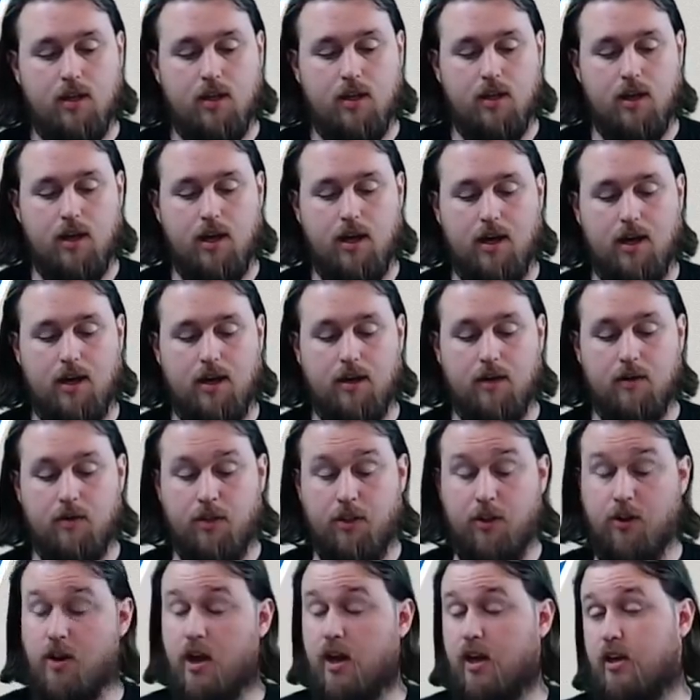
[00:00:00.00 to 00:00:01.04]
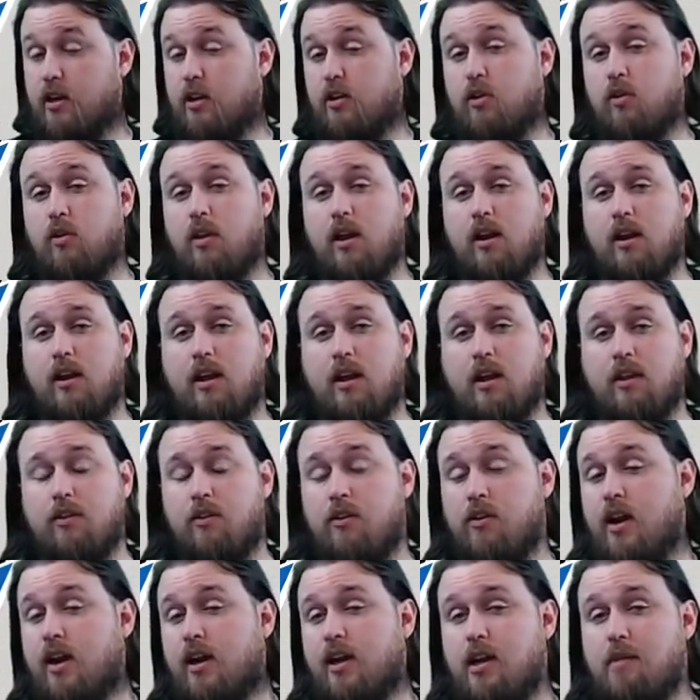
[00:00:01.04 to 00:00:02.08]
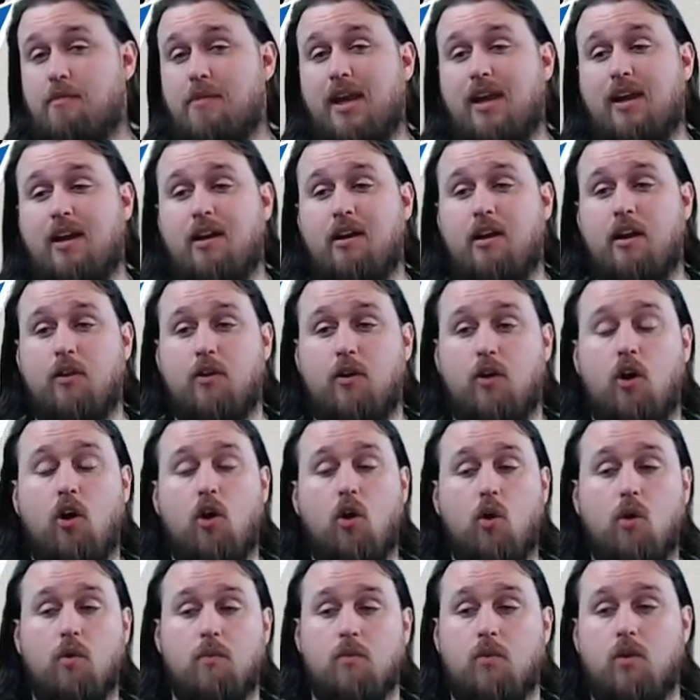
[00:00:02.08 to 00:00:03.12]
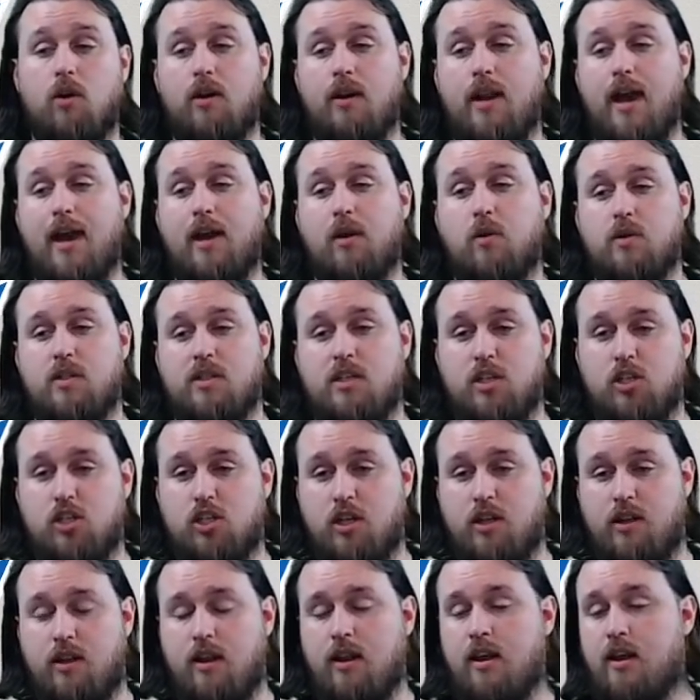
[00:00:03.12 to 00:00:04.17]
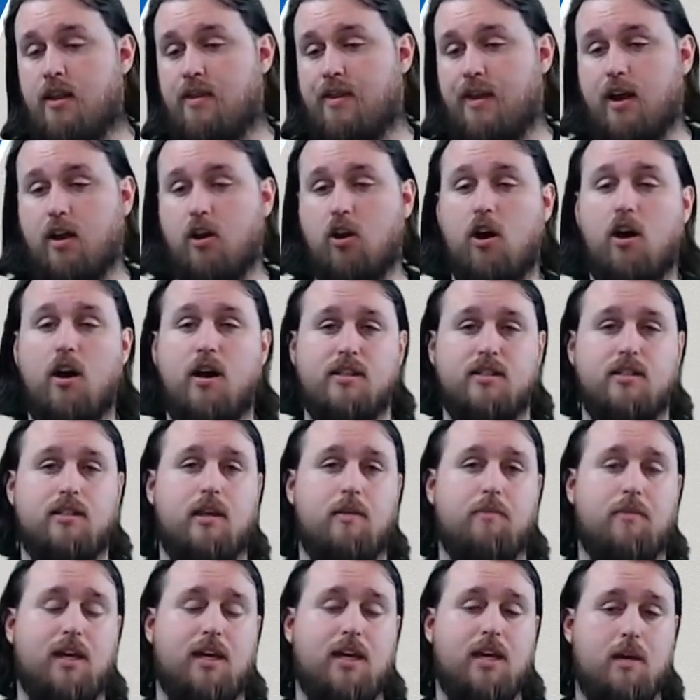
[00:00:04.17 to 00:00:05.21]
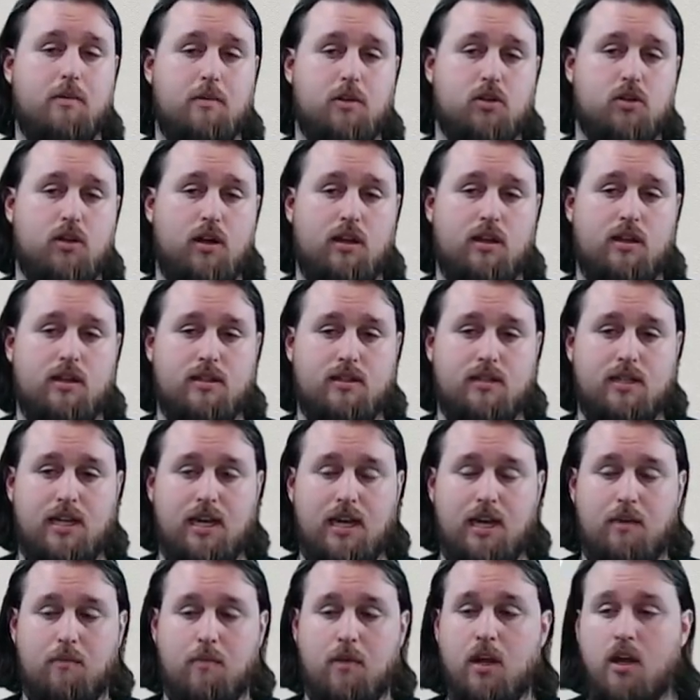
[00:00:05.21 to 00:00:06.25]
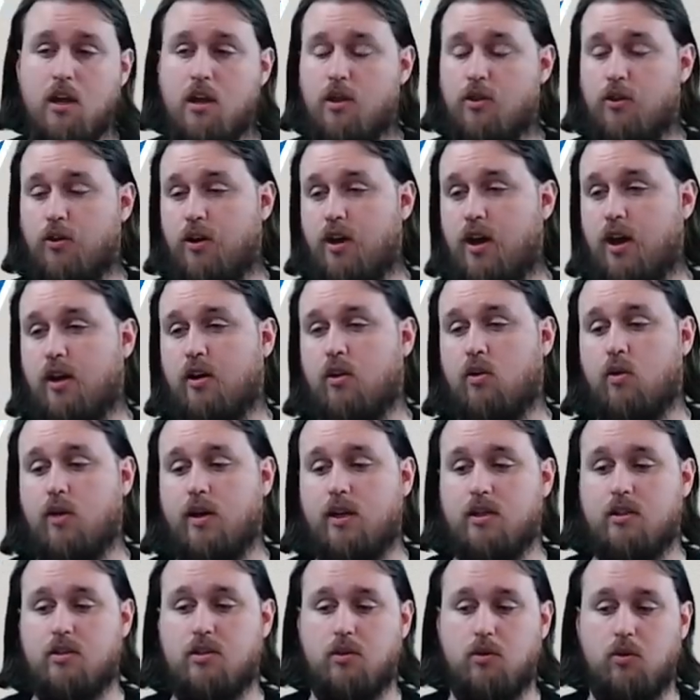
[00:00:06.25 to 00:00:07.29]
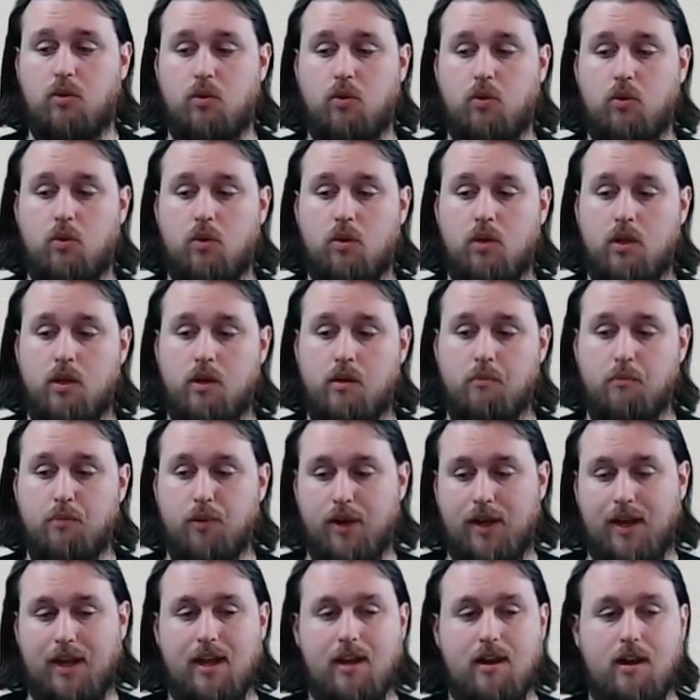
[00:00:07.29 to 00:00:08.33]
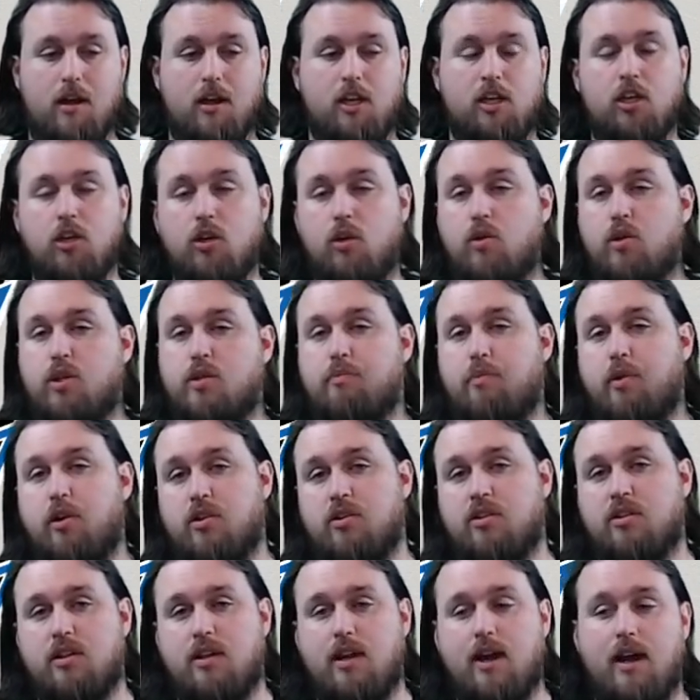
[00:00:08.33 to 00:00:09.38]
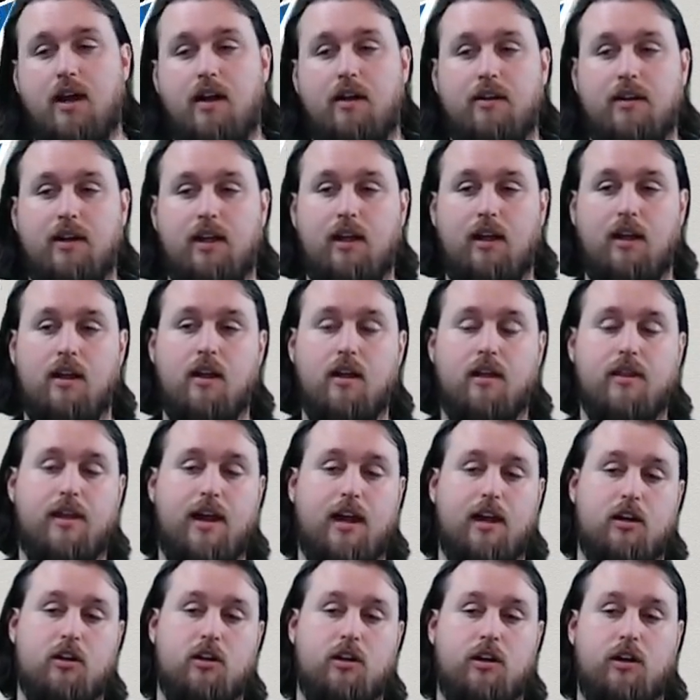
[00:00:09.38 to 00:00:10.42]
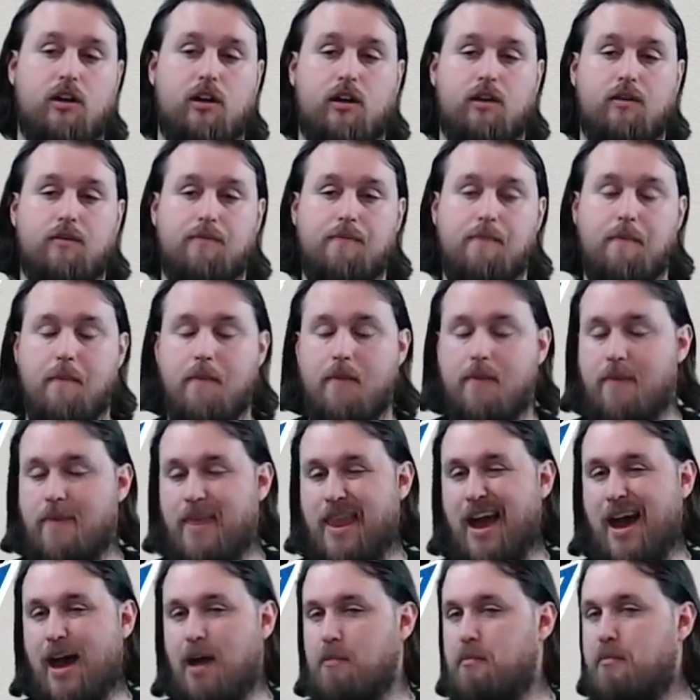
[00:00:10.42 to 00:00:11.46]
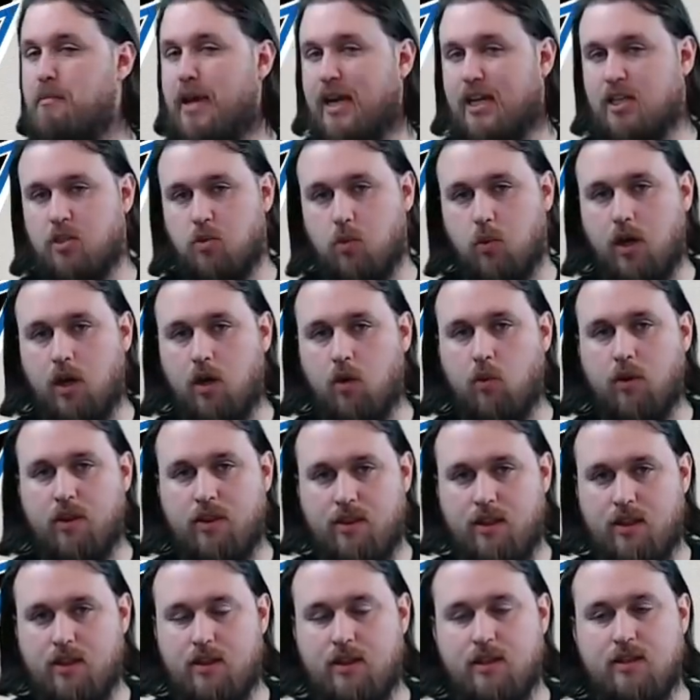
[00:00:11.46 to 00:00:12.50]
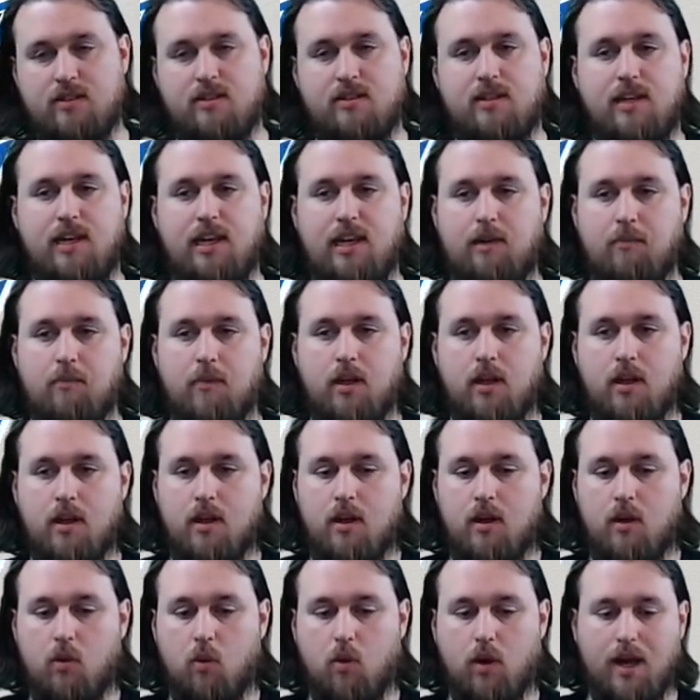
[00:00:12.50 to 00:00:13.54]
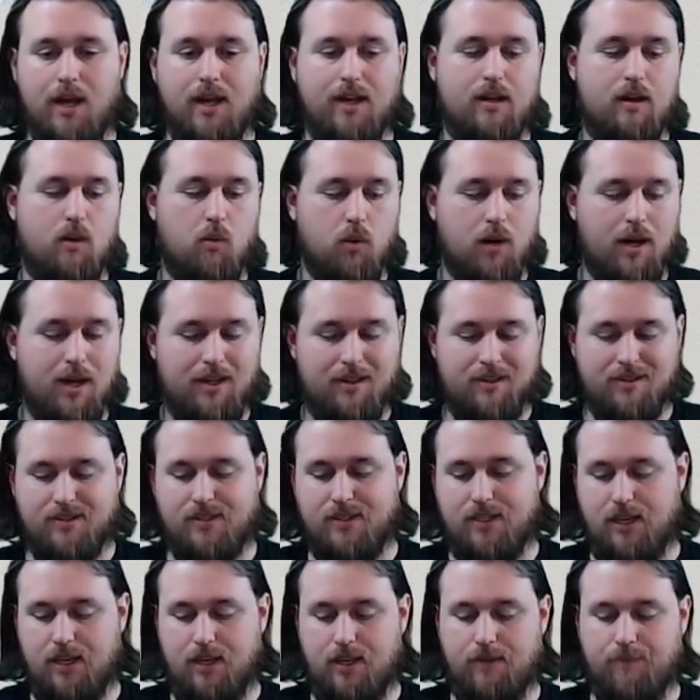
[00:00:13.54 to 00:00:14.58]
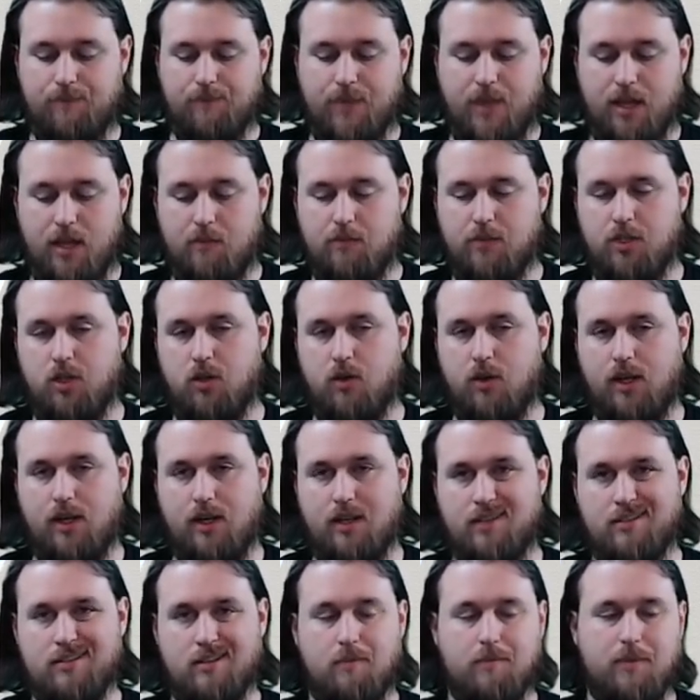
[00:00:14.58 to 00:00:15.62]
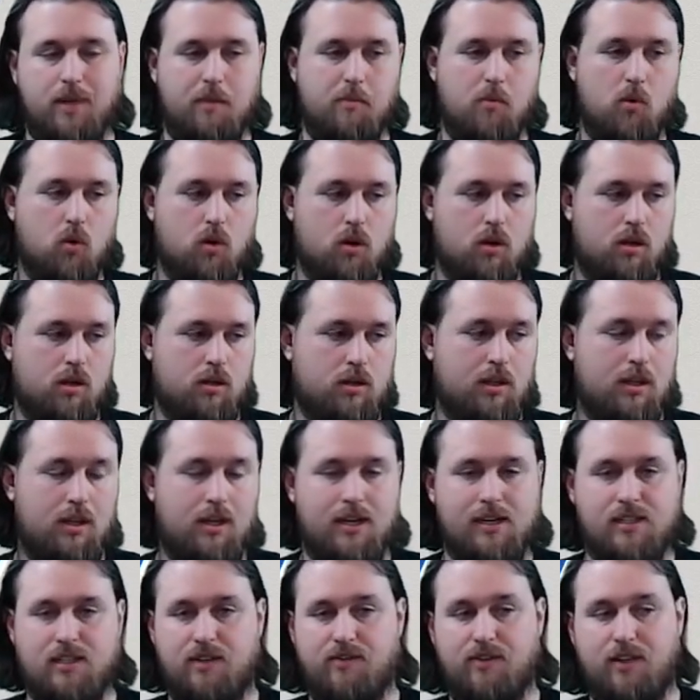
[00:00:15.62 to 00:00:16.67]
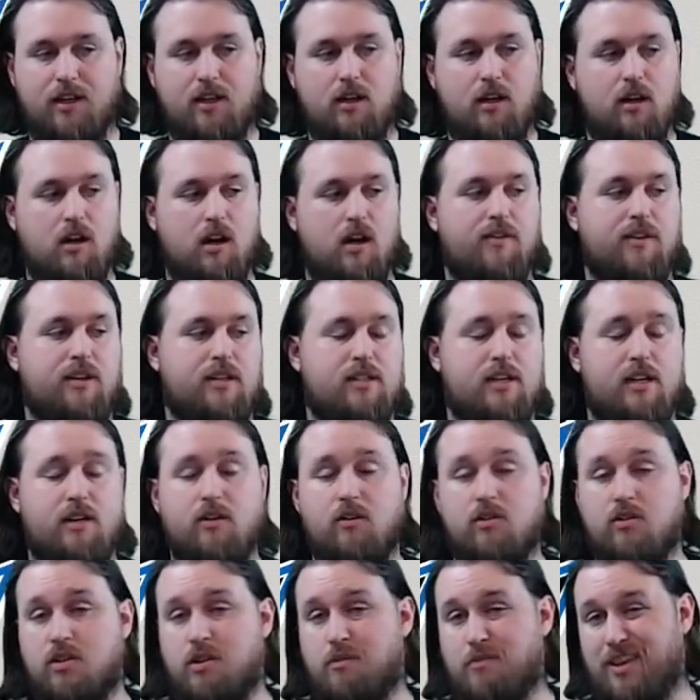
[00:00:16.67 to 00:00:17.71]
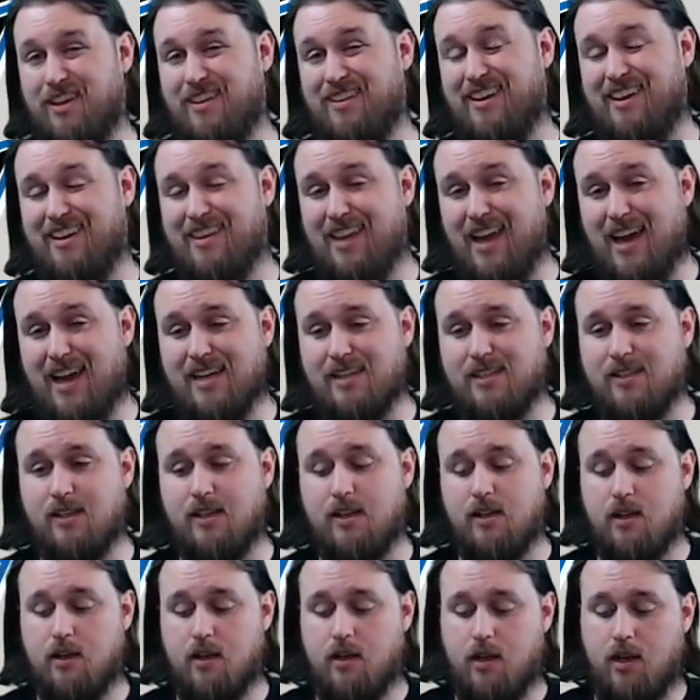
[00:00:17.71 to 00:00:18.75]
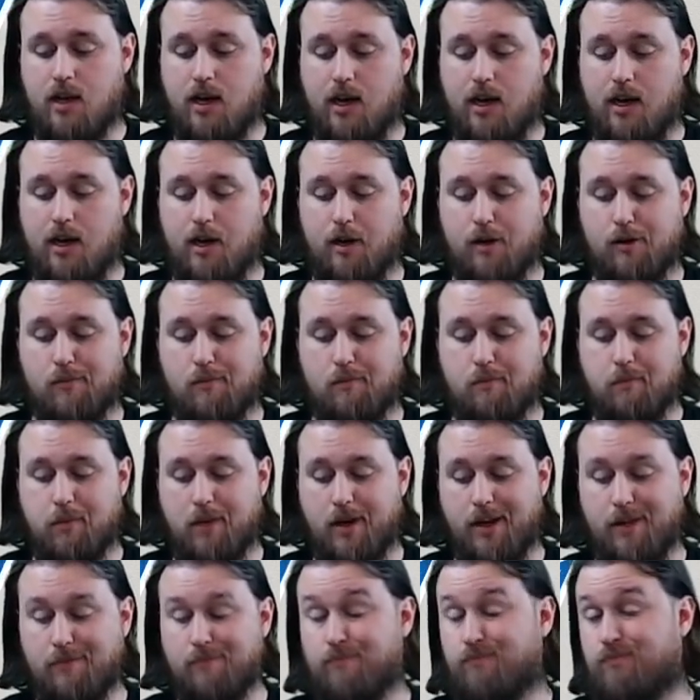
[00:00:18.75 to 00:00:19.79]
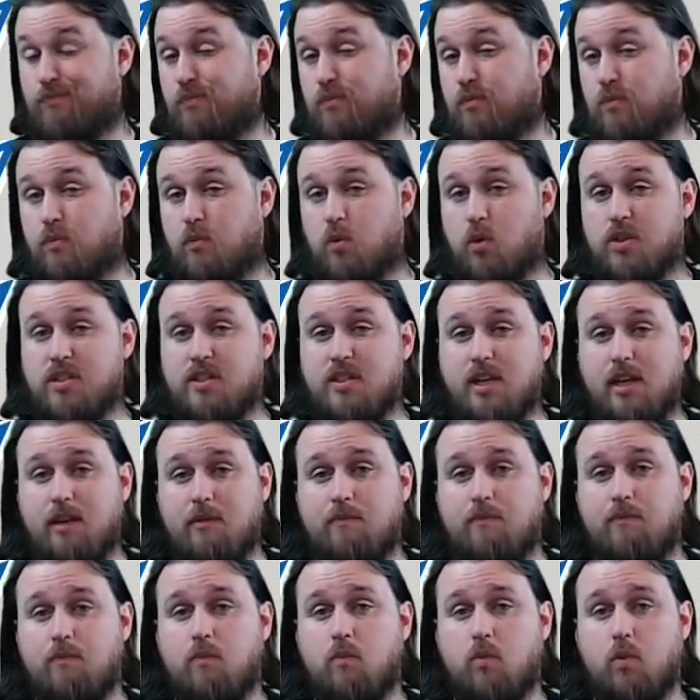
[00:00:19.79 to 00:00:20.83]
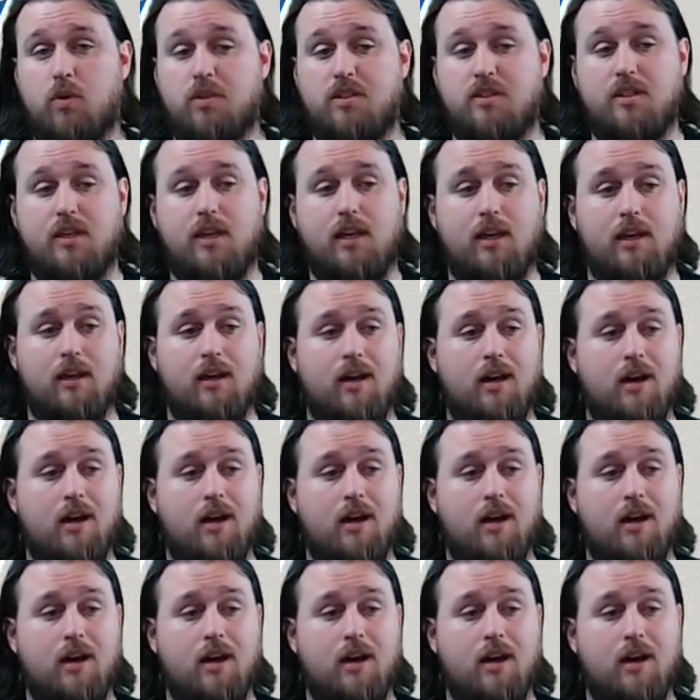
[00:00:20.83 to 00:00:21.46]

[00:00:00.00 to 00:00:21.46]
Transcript: Uh, they're not going to do that again. They're not going to make another home run acquisition that cost them the chemistry of this team. They're not going to bring in a huge personality that could not mix well within this team. What I what I see them doing is something more along the lines of like a Covington or something like that. Um, but we'll see. We'll see.